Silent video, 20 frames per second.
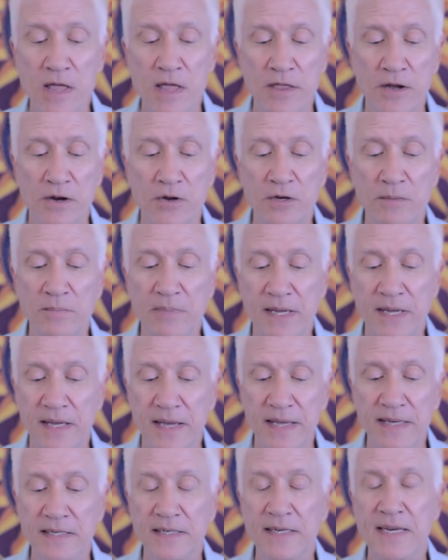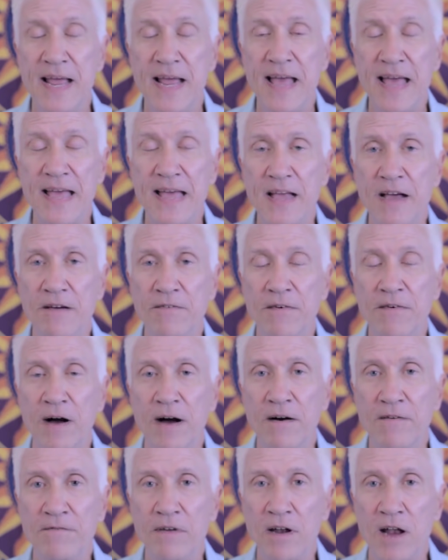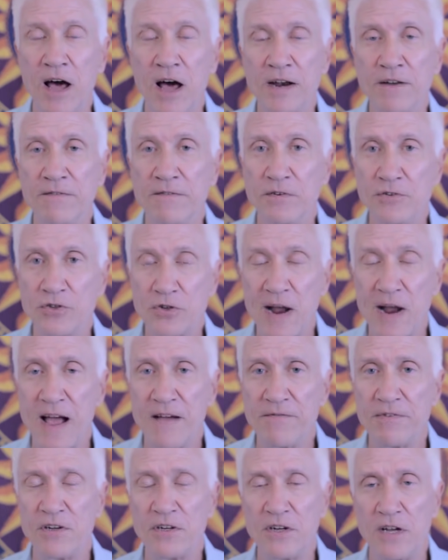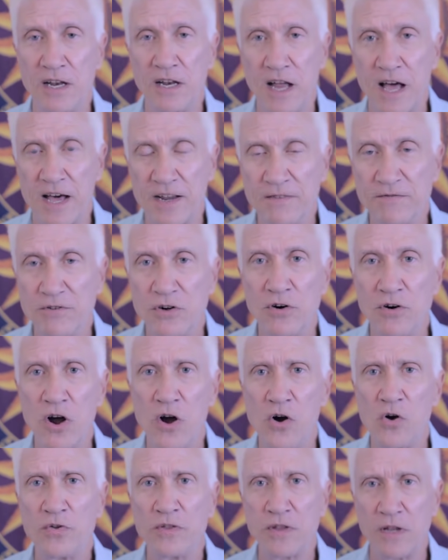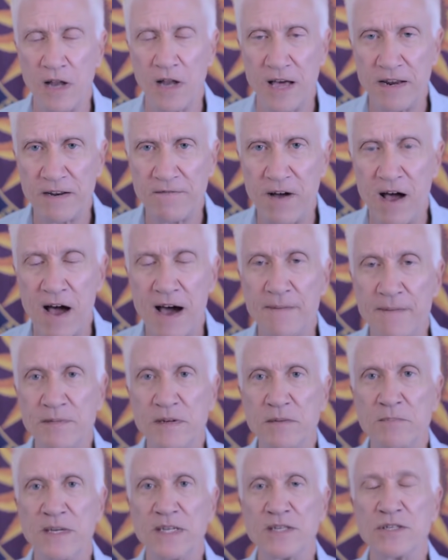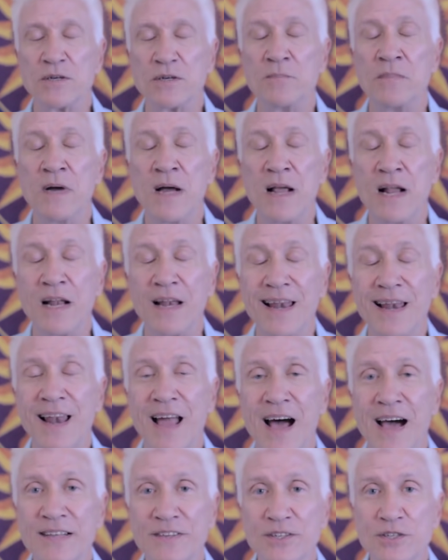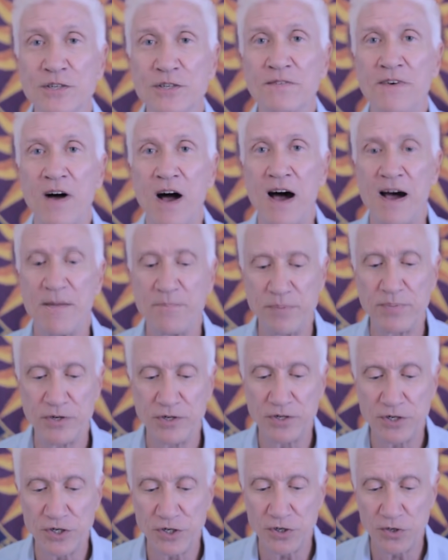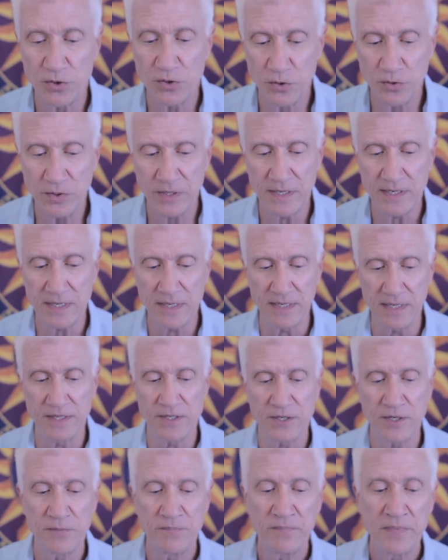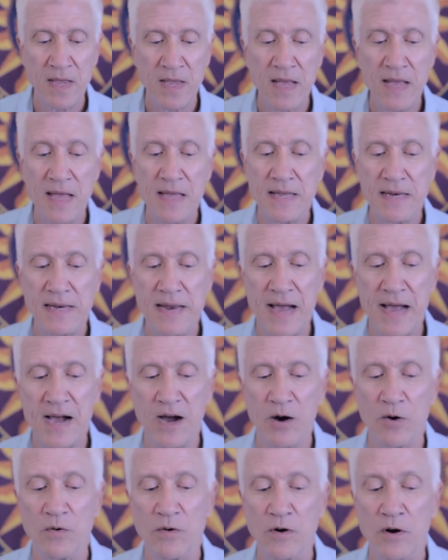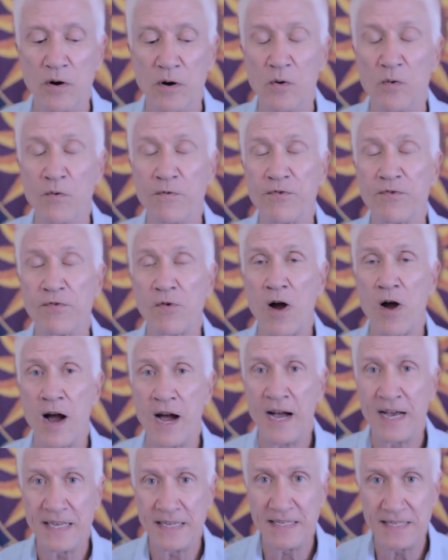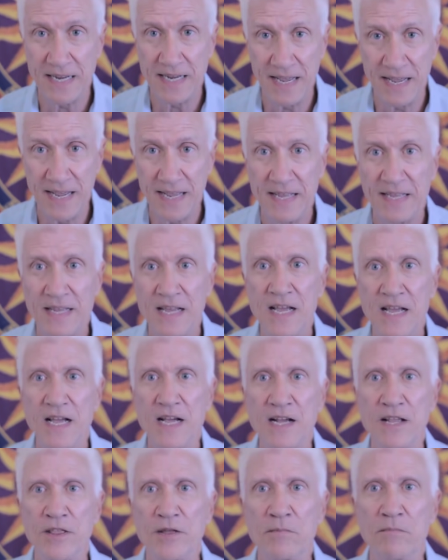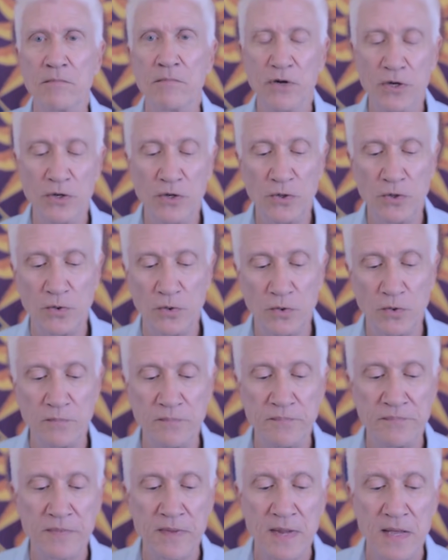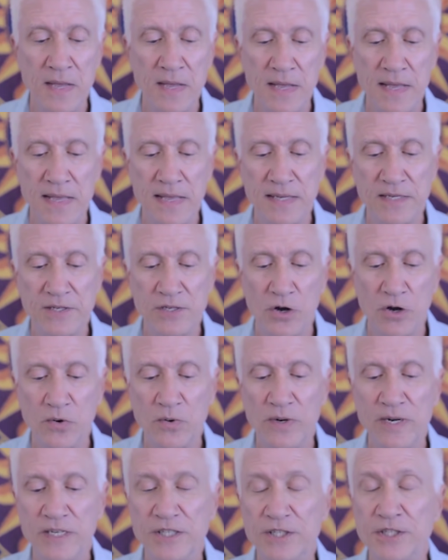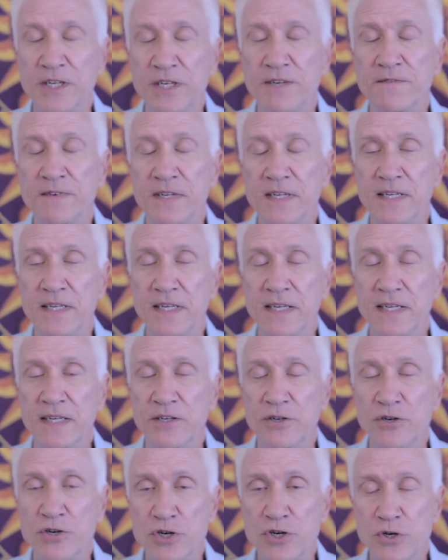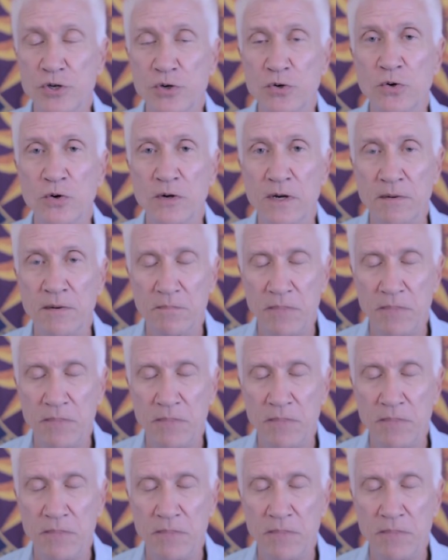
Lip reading: There could be a day of a lot of travel, a lot of growth, a lot of optimism, lots of opportunities. Now, Friday, the moon is already shifted into